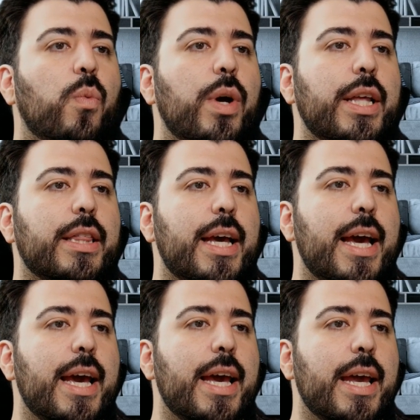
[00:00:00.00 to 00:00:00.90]
with
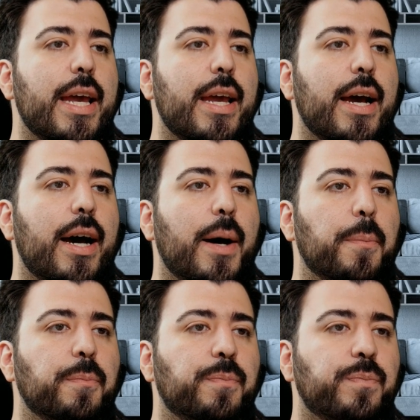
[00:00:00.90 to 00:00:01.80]
a
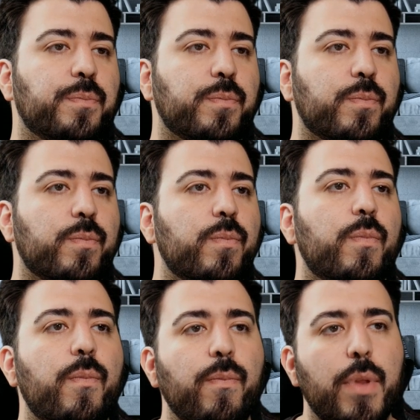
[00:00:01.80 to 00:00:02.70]
um,
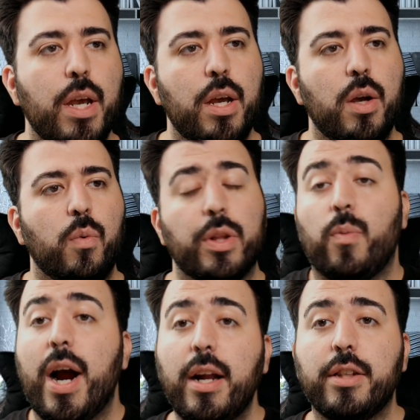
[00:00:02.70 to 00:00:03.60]

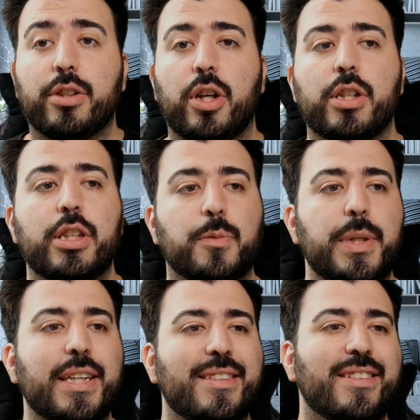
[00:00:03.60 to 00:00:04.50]
with wireless charging is
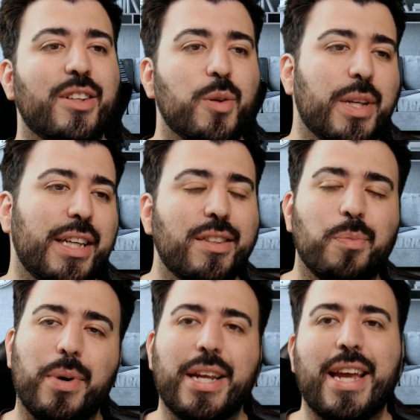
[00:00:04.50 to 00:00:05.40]
because you know
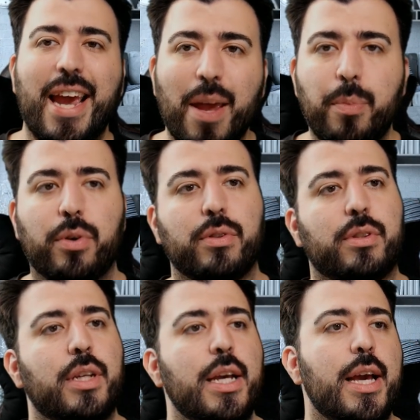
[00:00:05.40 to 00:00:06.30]
kids break
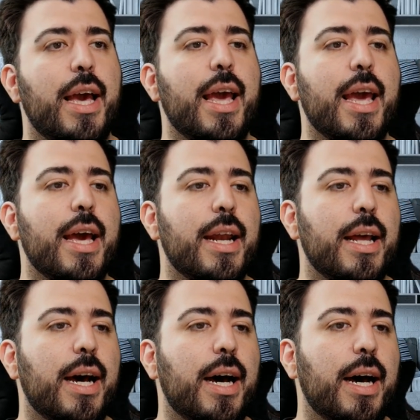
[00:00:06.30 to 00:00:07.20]
cables
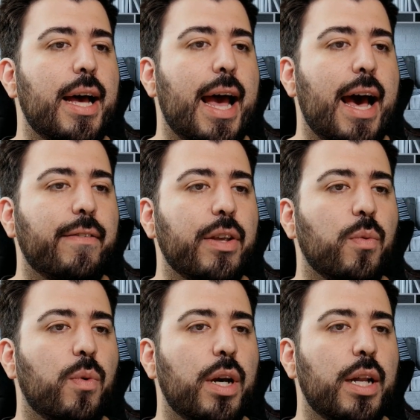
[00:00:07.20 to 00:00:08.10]
and uh,
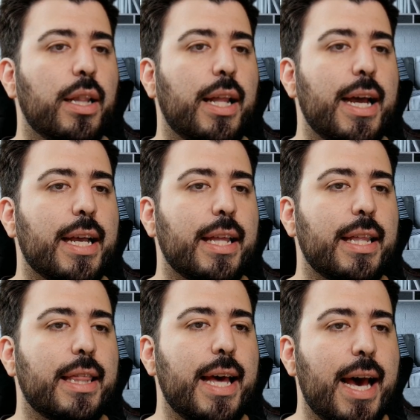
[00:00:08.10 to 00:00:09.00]
having one
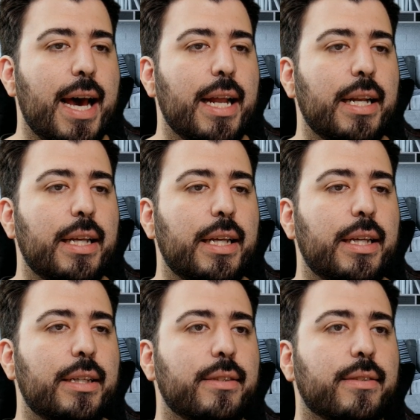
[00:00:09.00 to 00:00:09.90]
like that
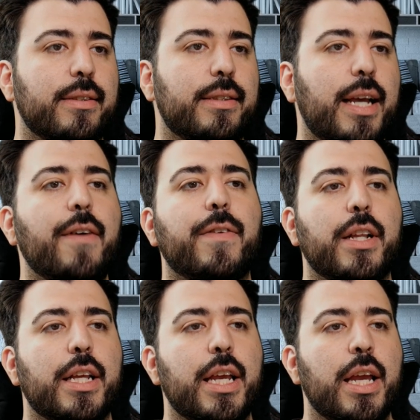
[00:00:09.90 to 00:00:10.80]
is
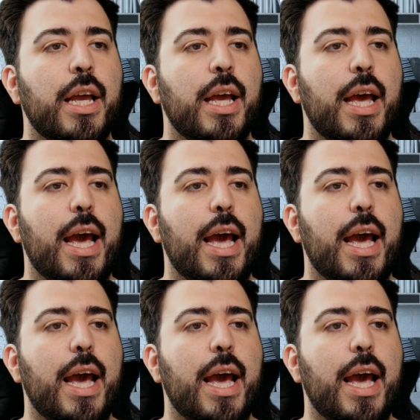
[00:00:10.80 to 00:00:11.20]
definitely